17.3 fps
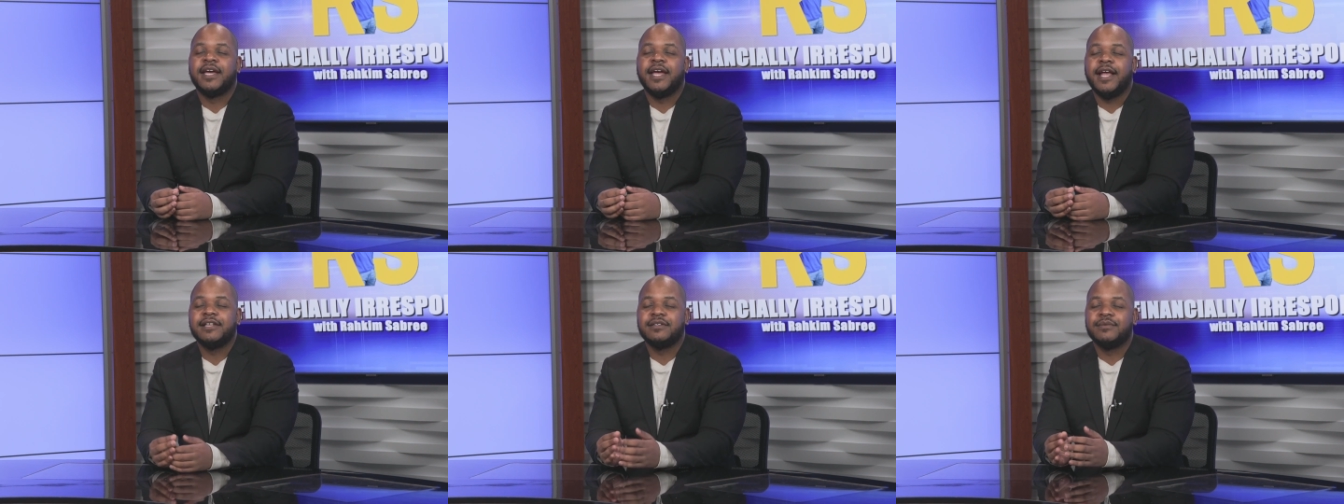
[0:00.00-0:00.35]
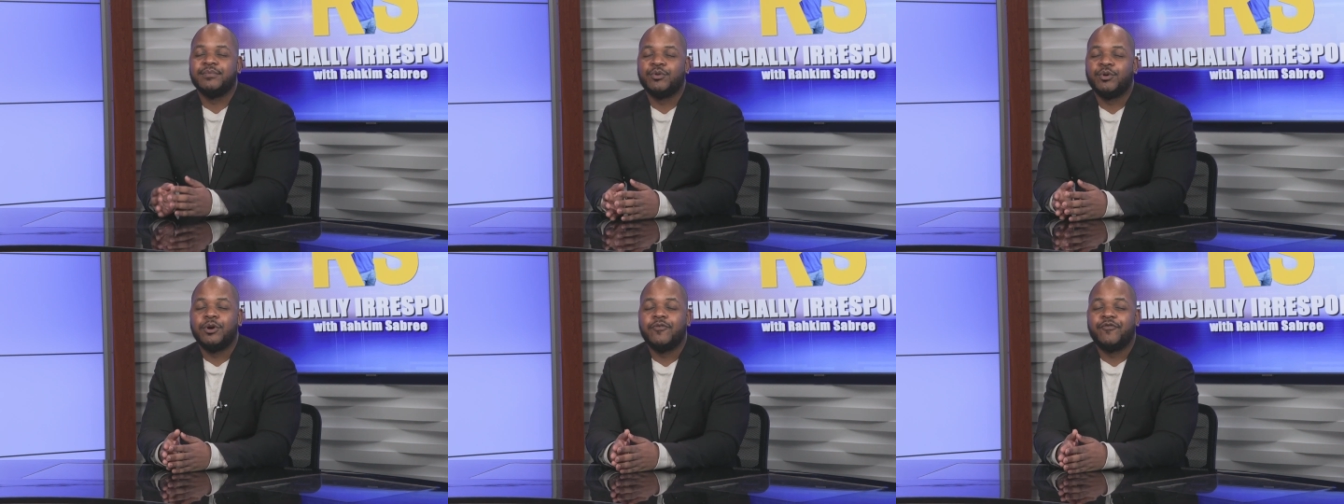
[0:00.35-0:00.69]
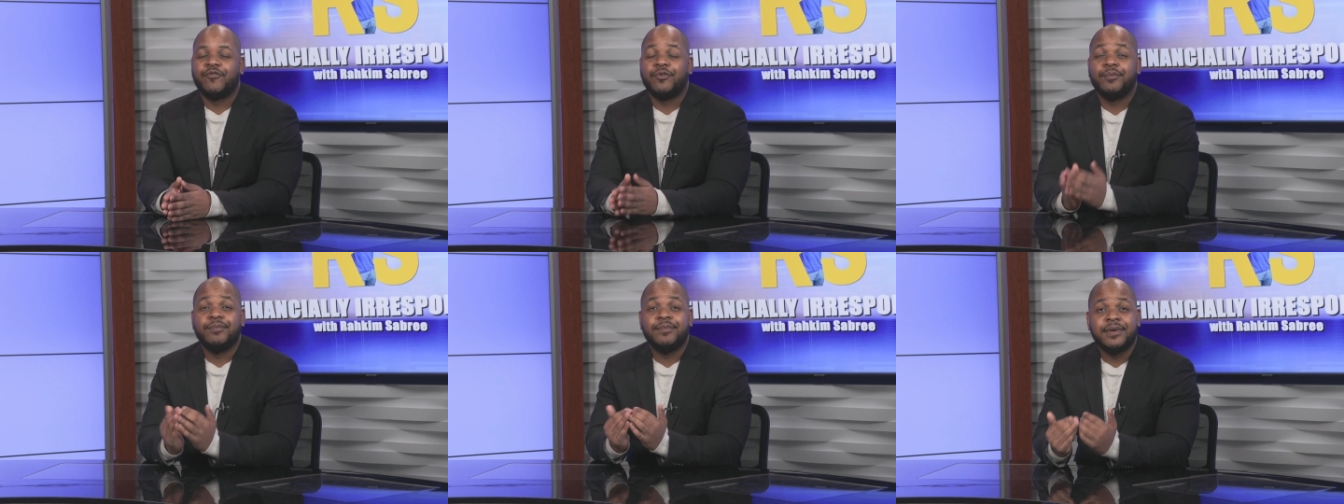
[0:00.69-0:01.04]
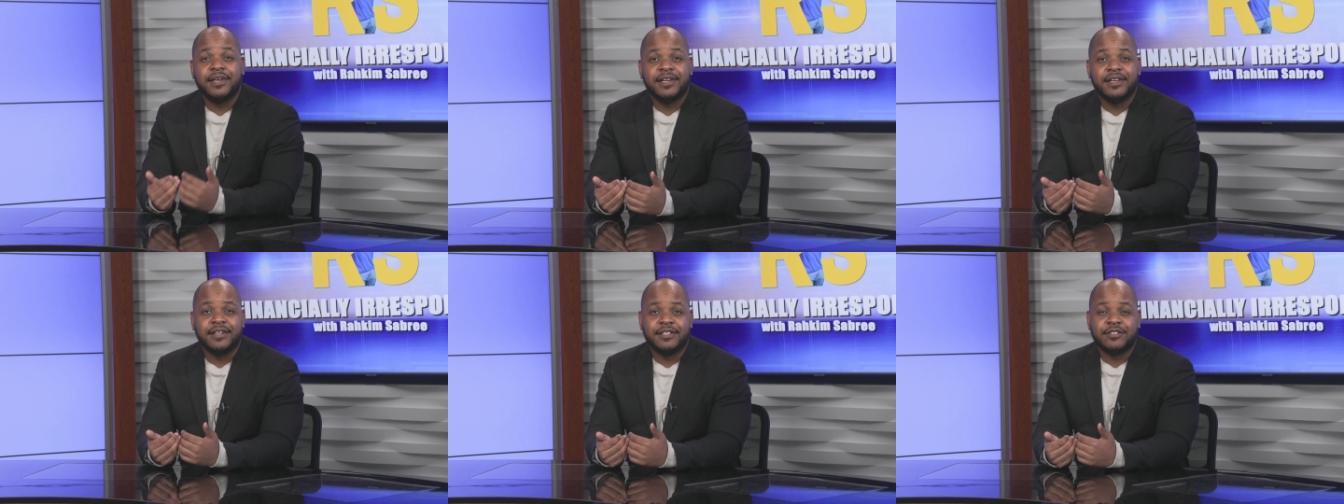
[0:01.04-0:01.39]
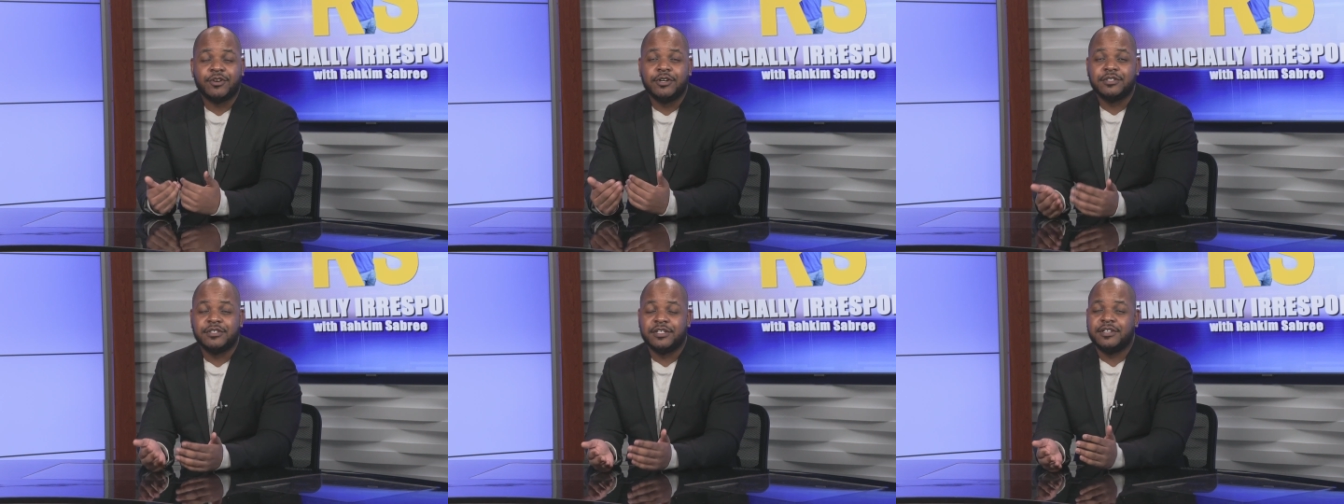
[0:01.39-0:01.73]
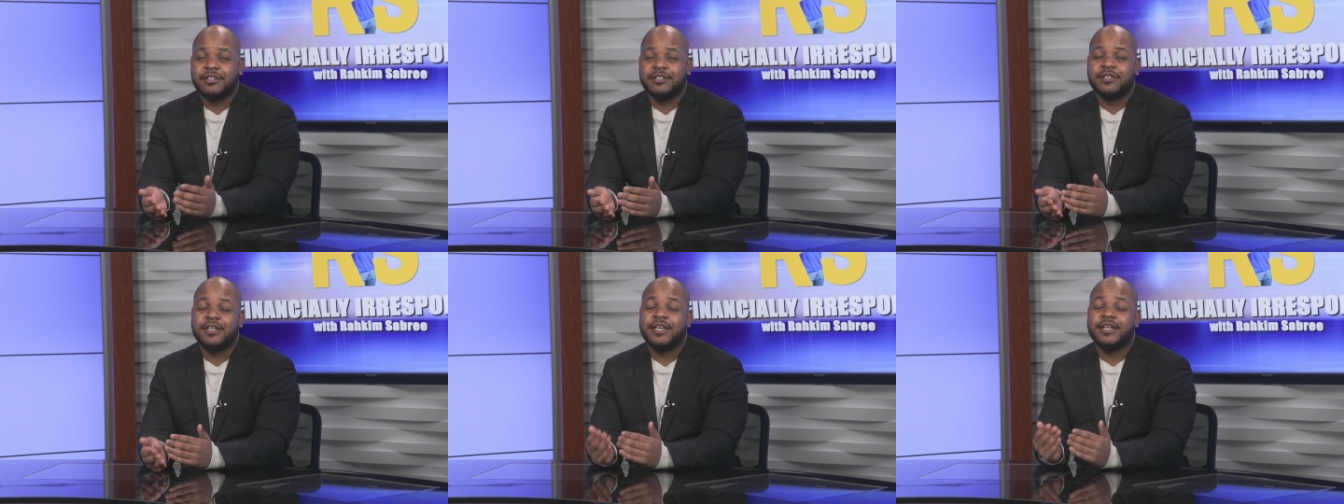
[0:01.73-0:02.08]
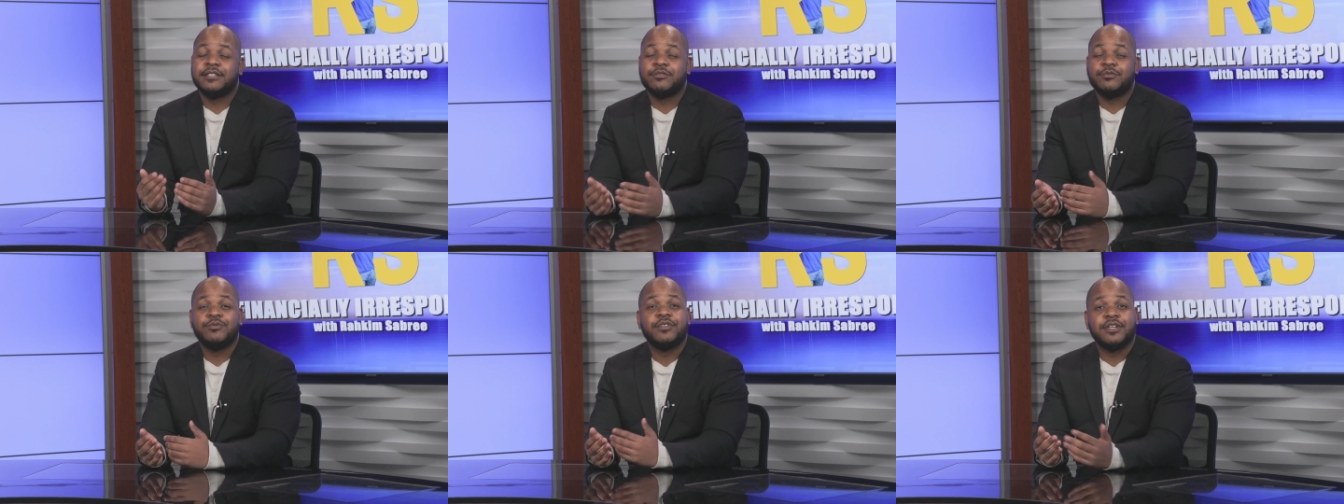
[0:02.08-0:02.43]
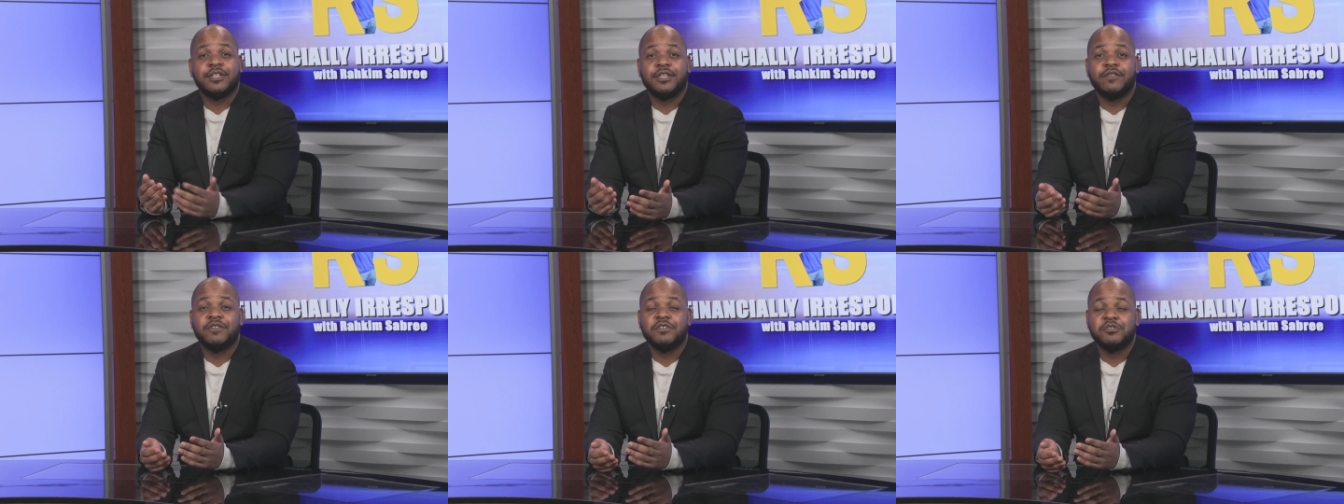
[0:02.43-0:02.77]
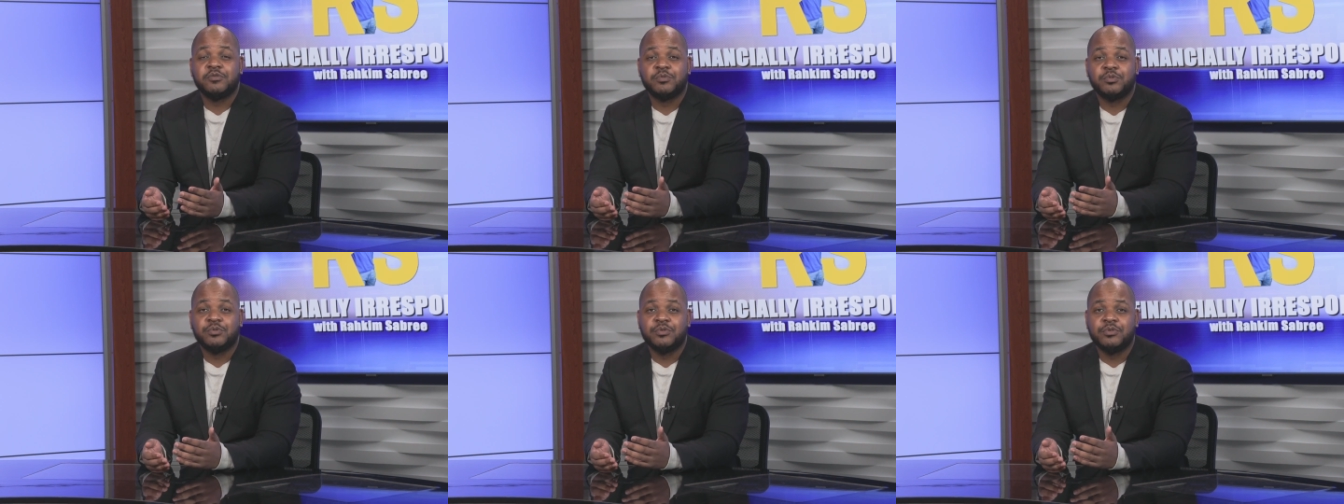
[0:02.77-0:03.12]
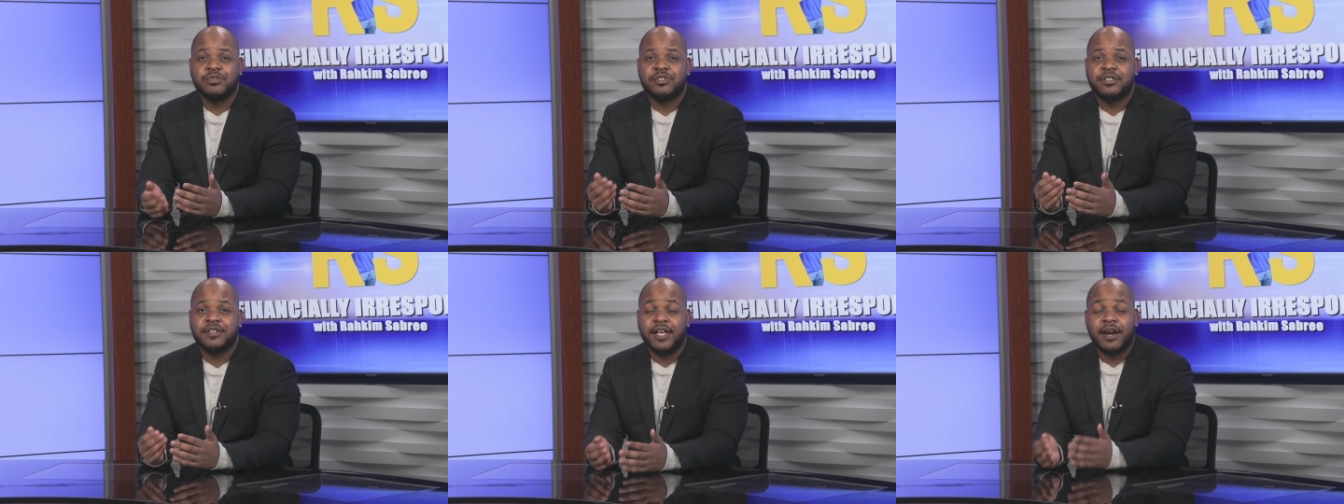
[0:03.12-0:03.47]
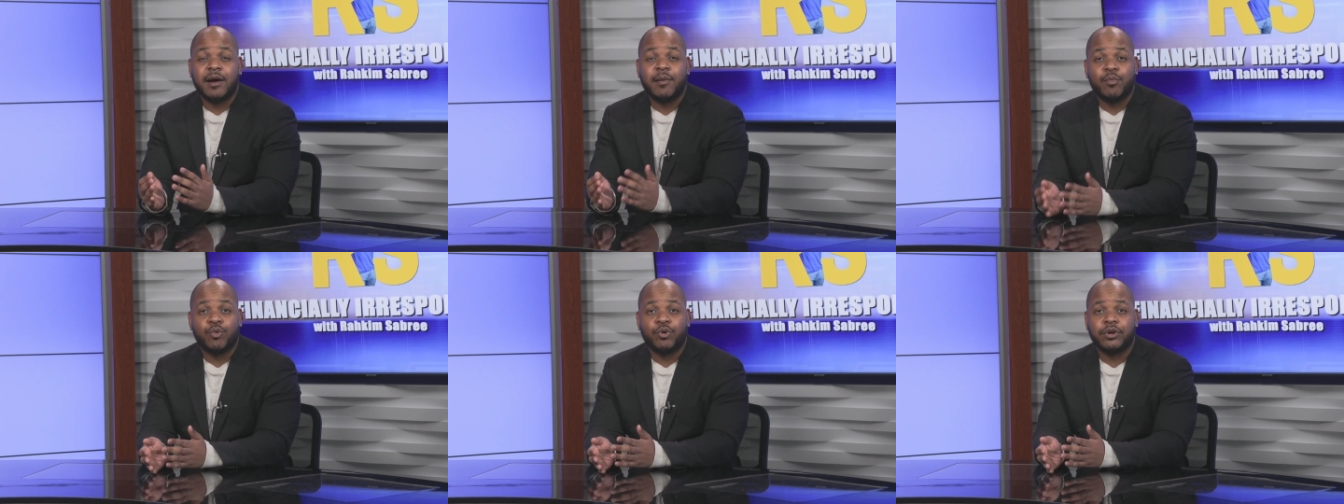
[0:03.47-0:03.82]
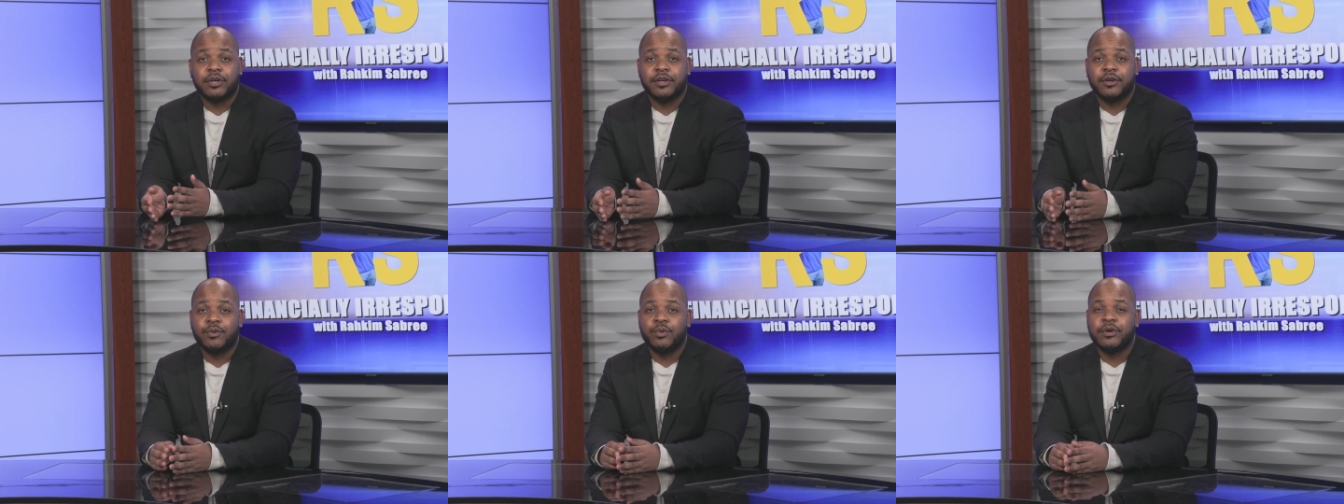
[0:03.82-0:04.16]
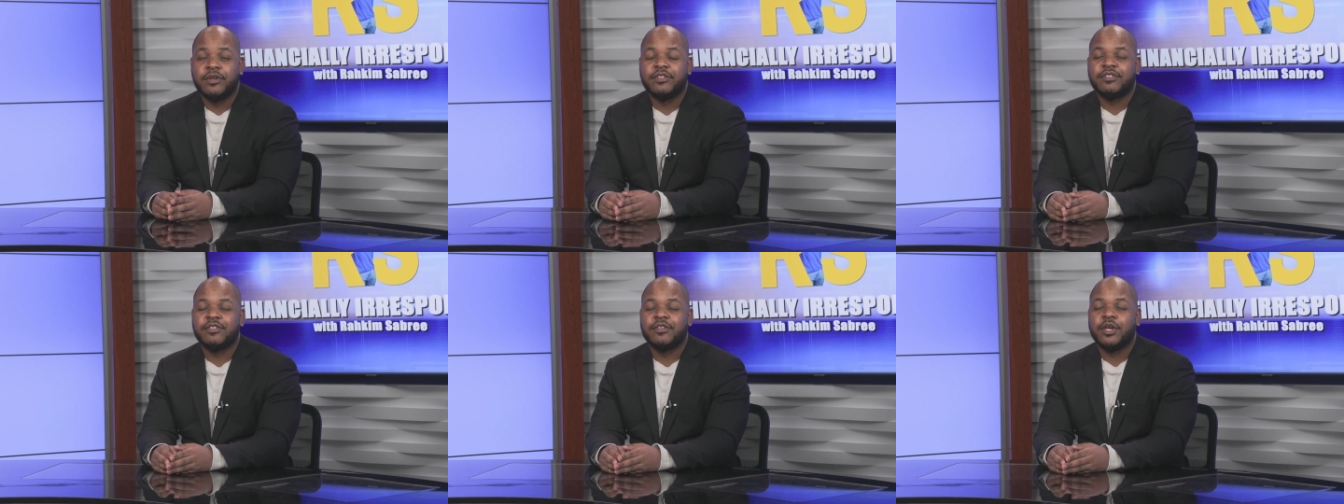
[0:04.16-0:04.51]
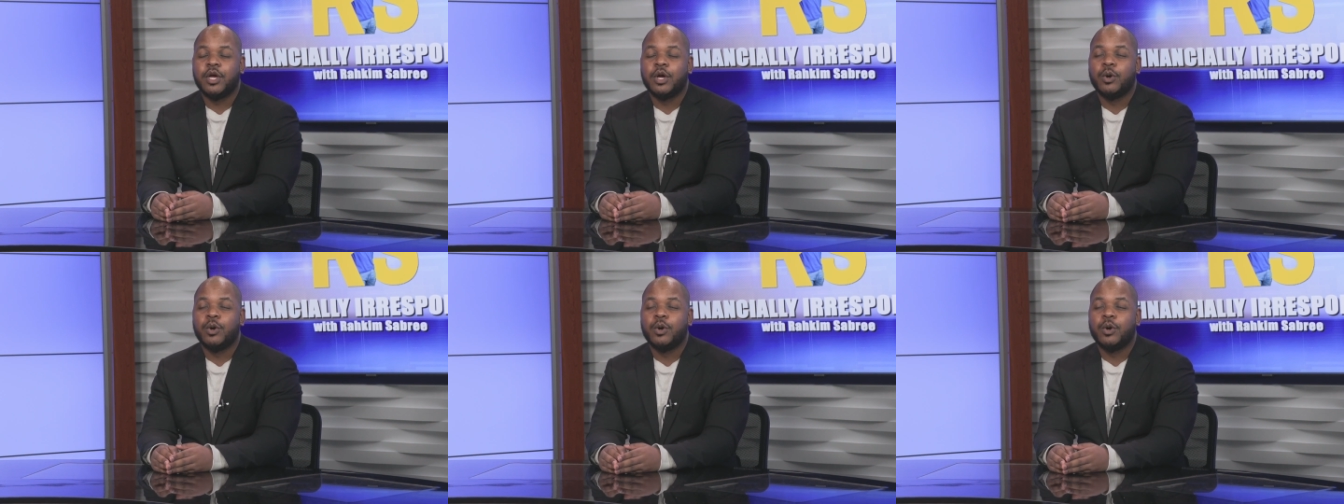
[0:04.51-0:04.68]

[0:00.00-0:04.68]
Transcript: it's important for me to articulate to the individuals that I'm working with